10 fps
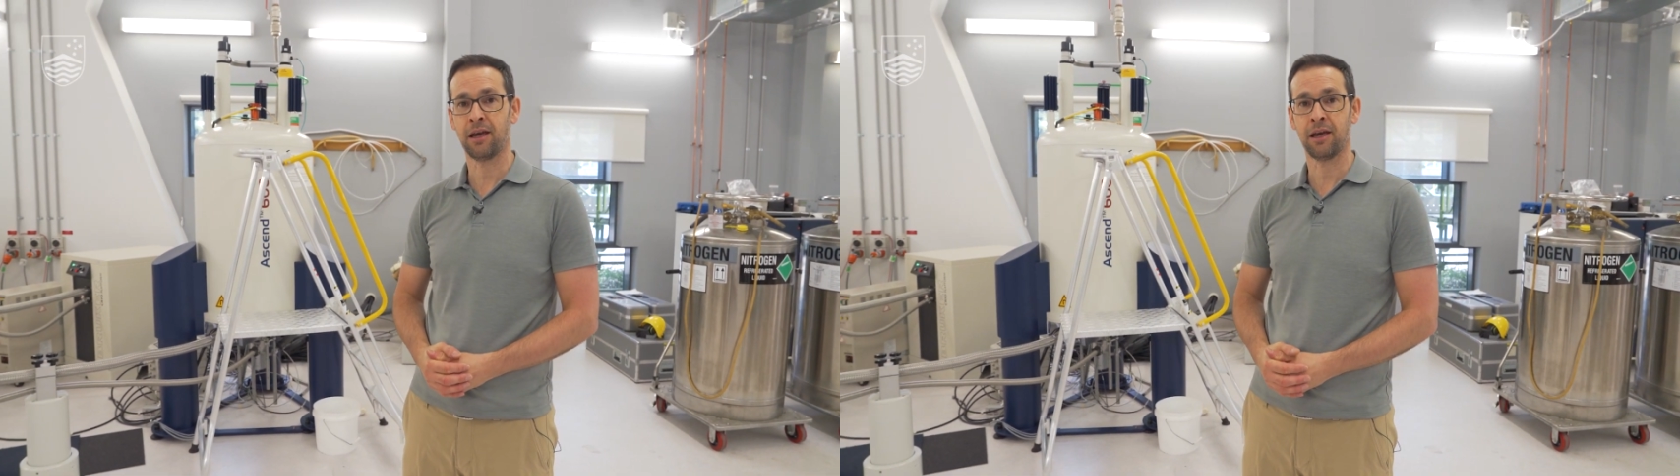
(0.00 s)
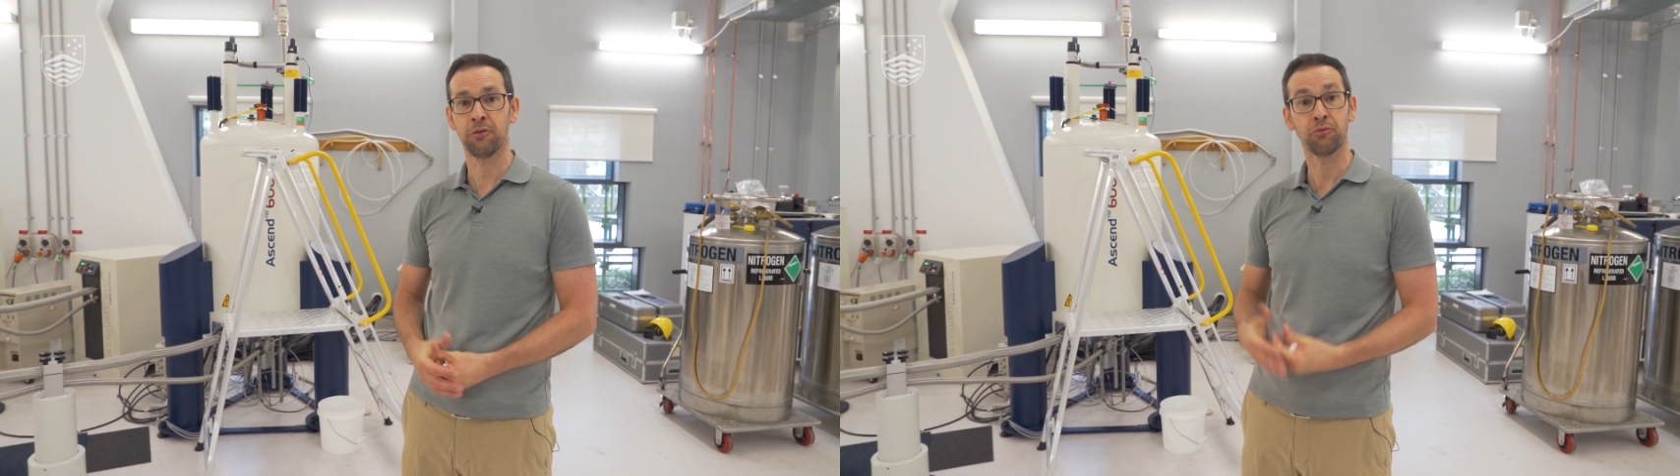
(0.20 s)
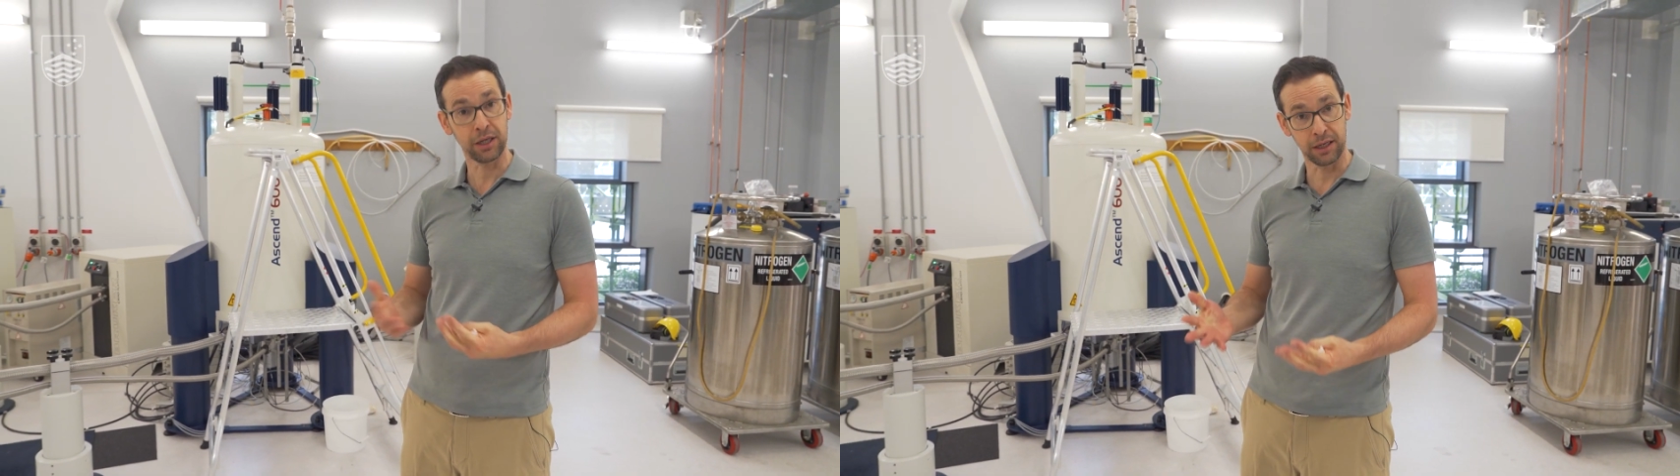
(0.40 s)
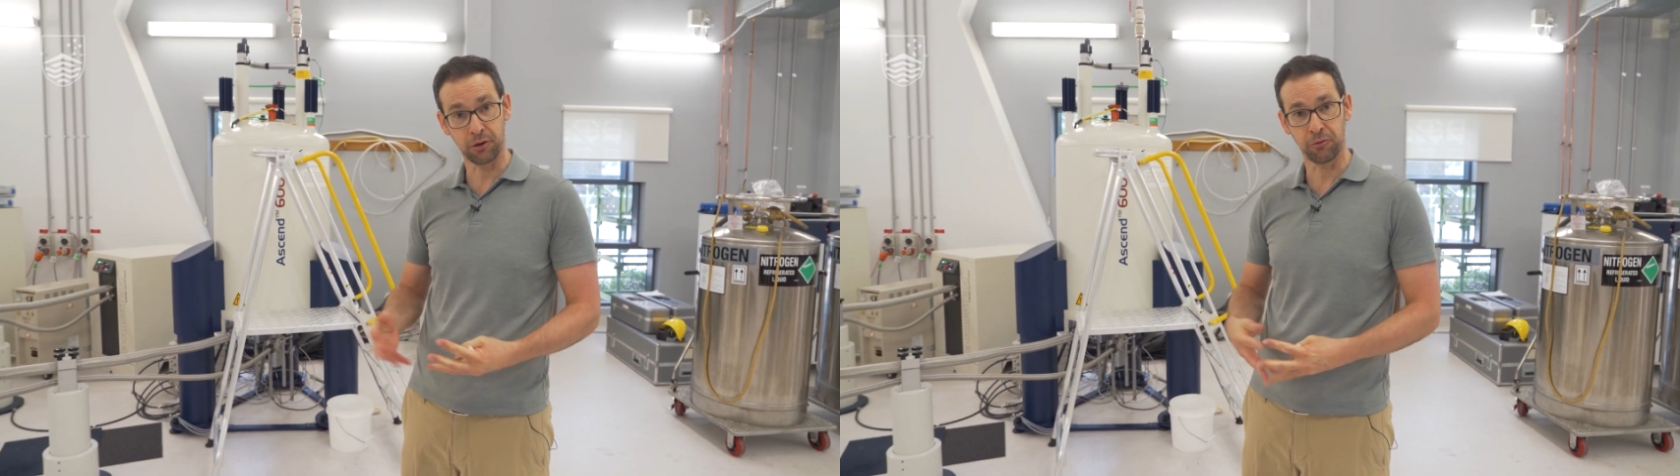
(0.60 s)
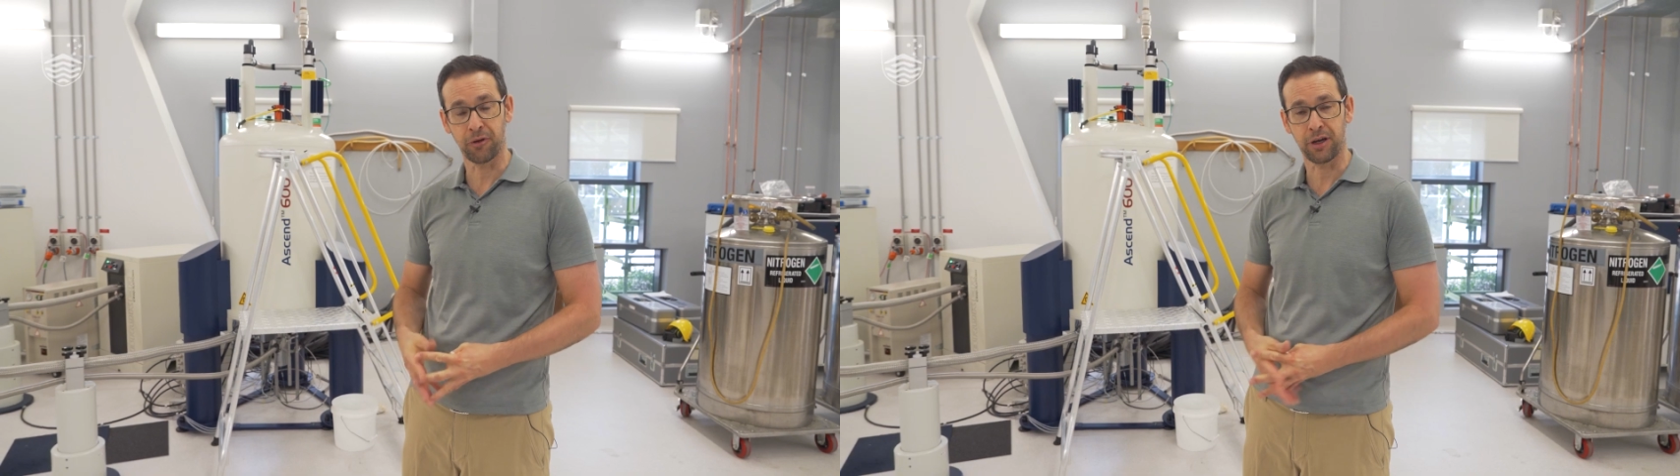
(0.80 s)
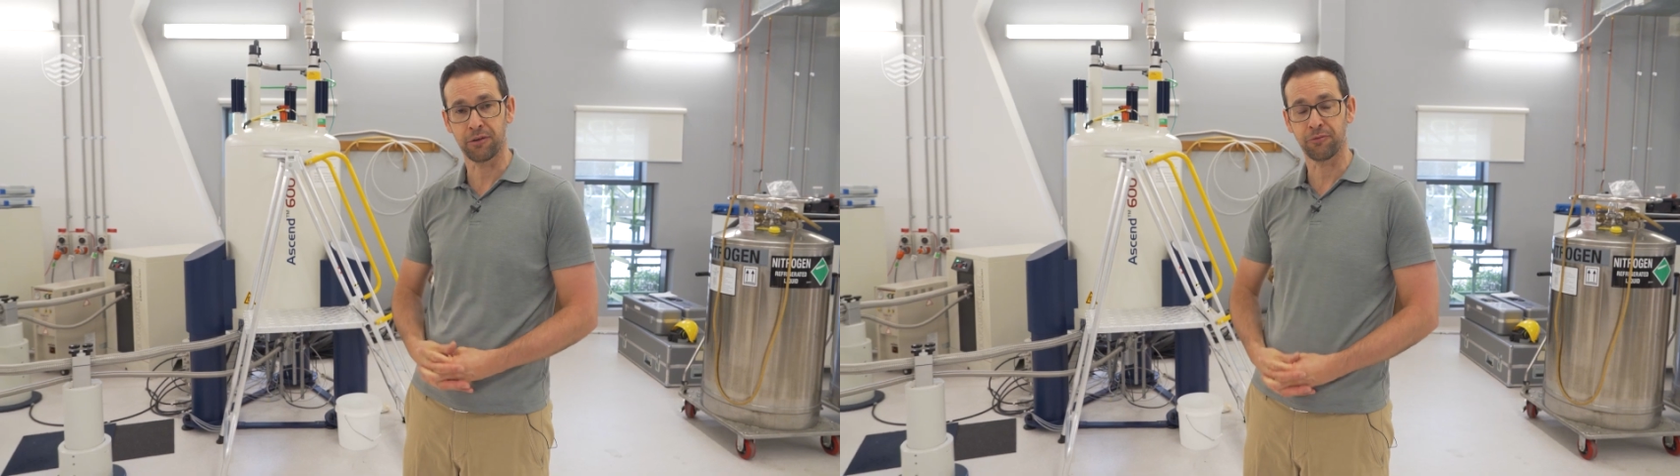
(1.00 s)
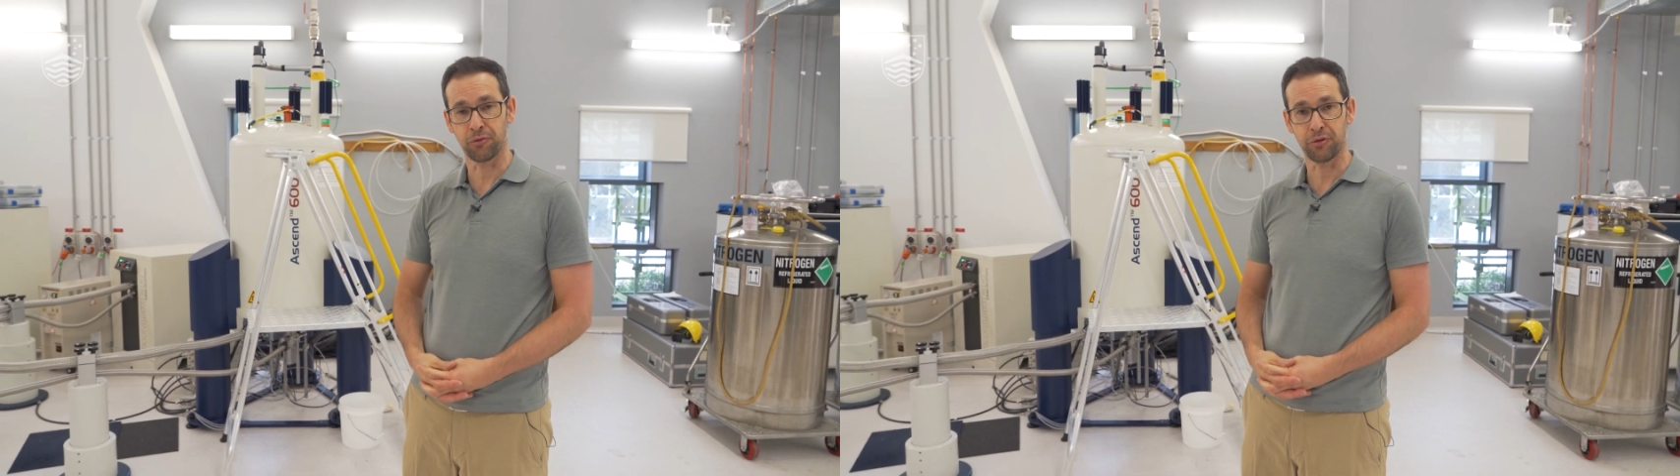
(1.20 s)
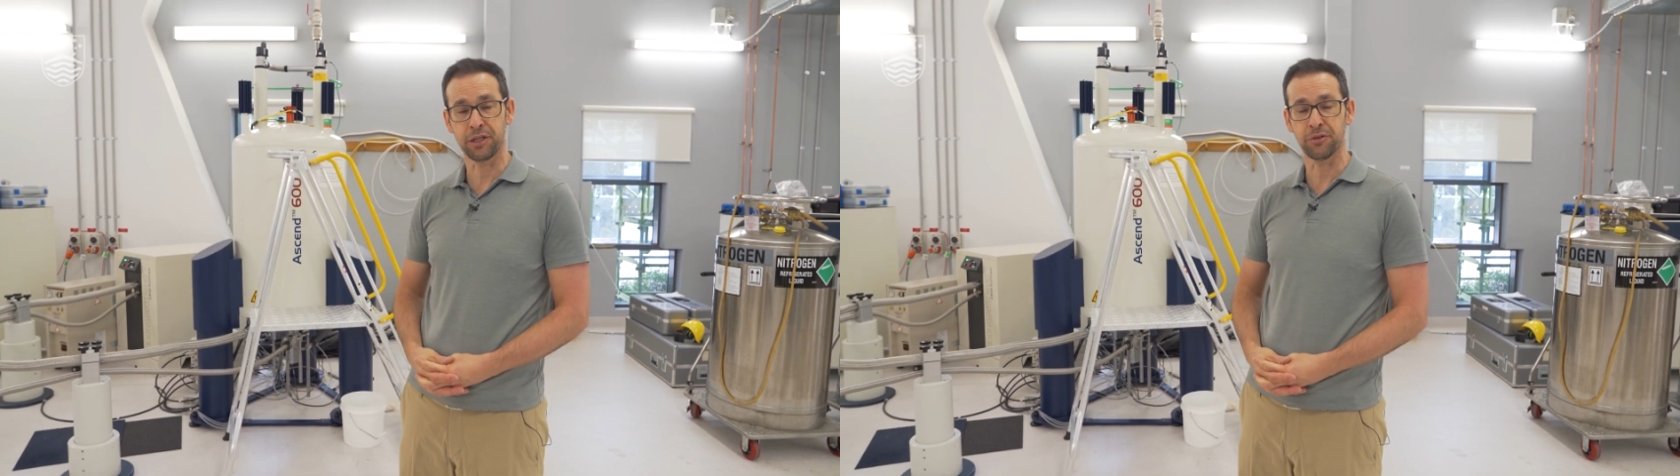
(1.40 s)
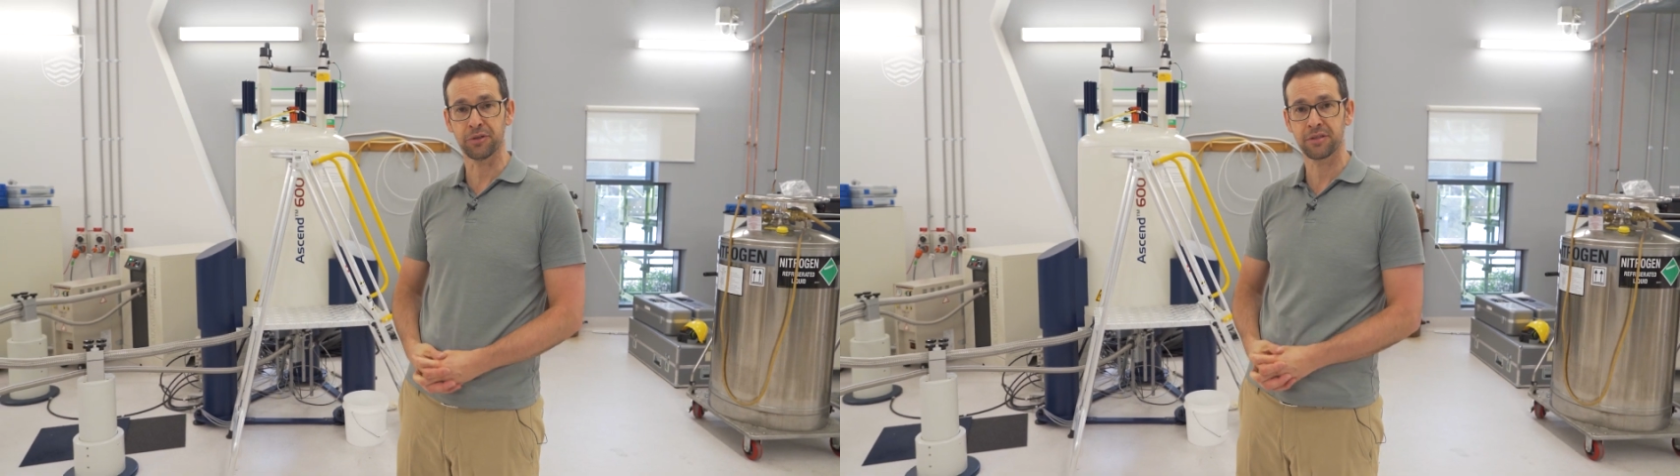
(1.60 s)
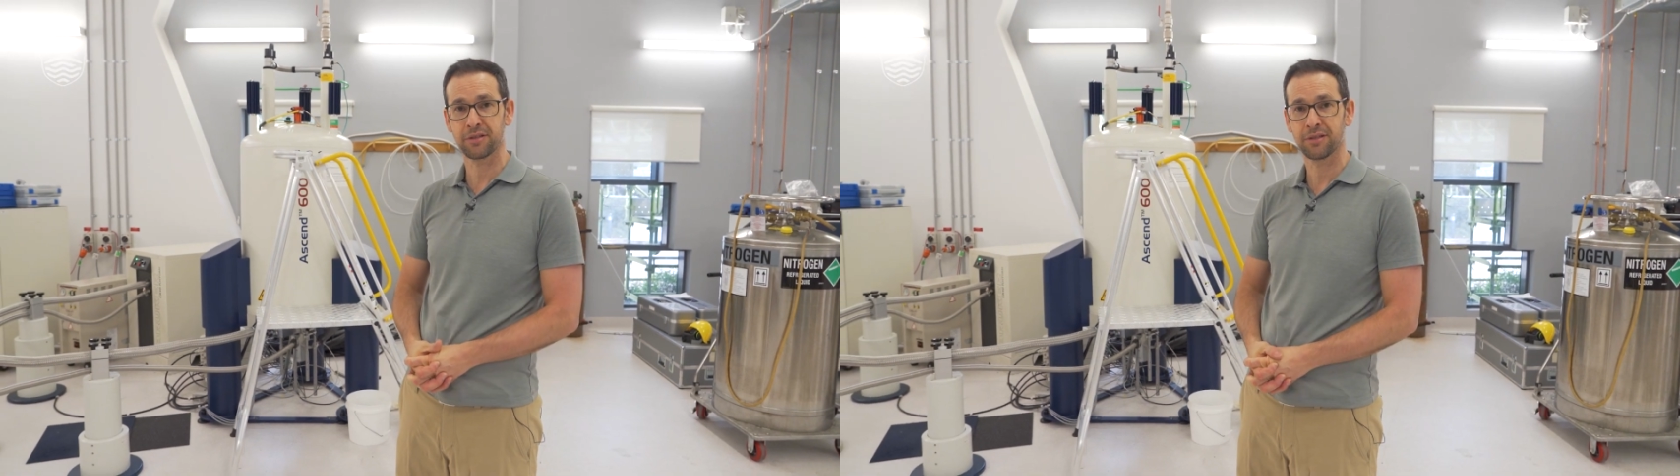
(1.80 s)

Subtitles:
and re-liquefy it for reuse.